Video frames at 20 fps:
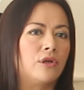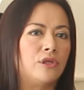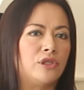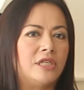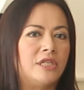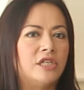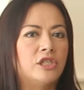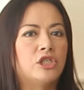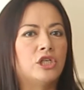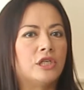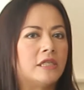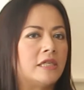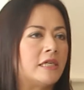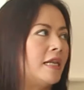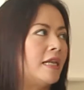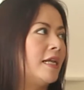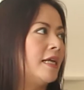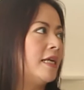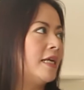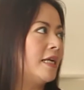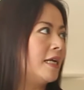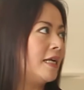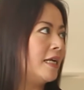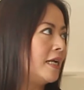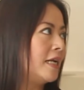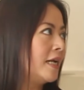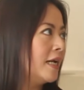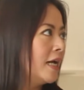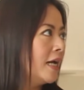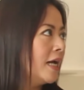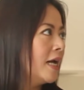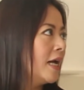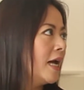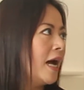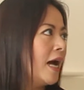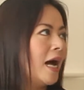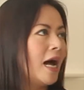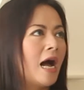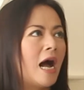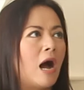digitally
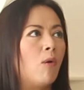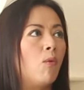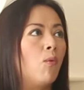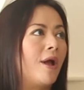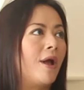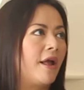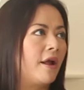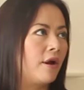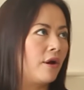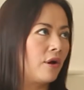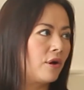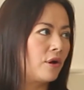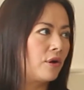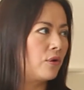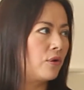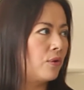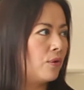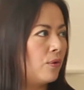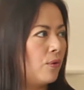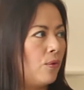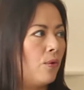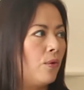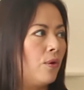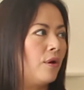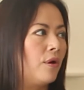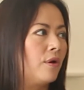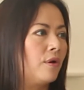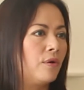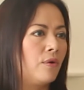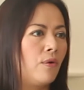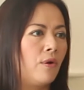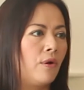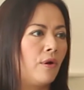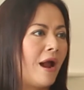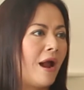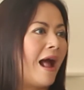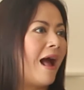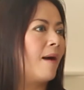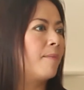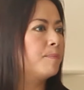aware or
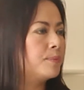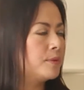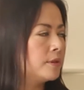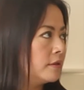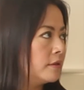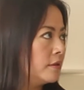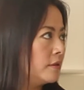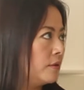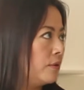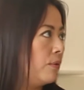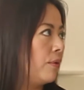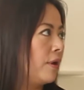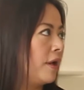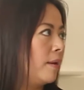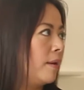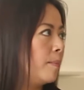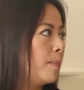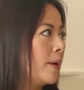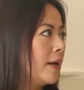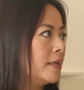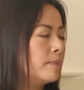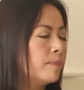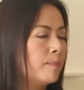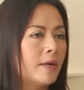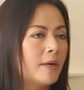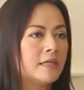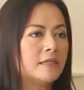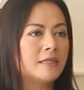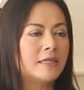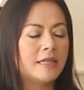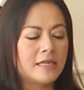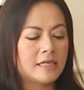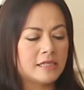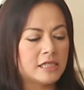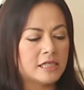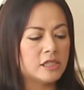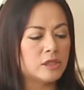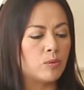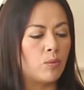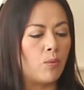apt. Okay? But
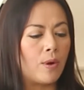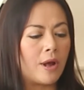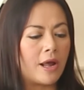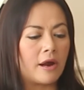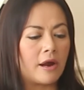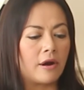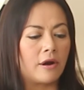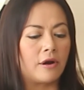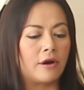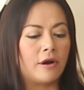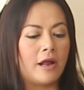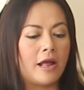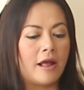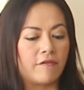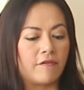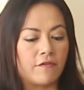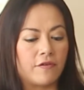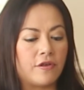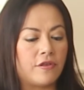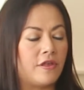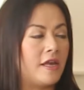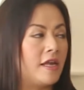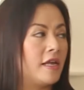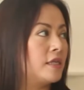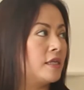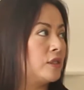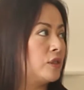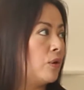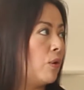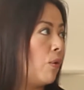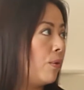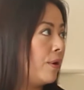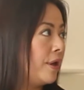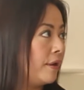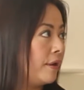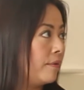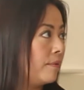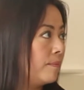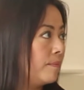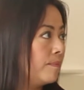this is where everything is going.